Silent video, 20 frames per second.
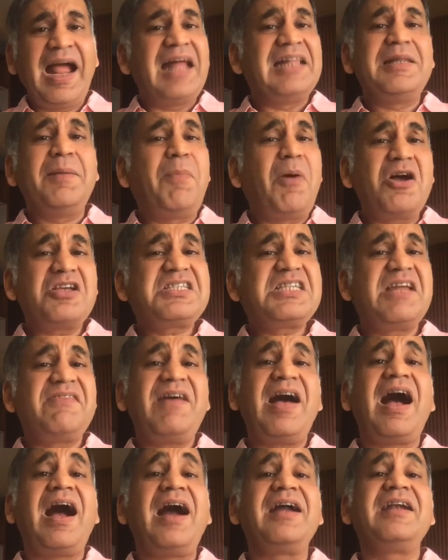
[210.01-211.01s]
and the boss
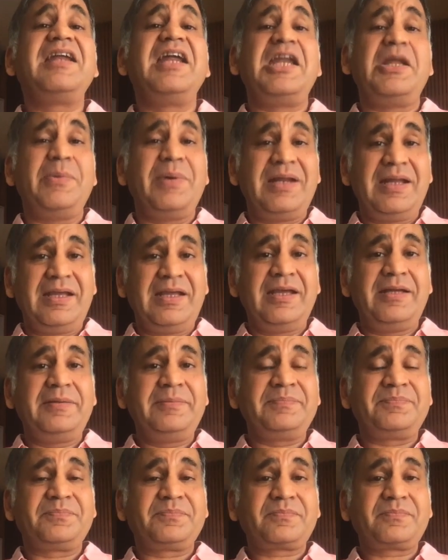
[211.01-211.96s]
never hugged anyone again.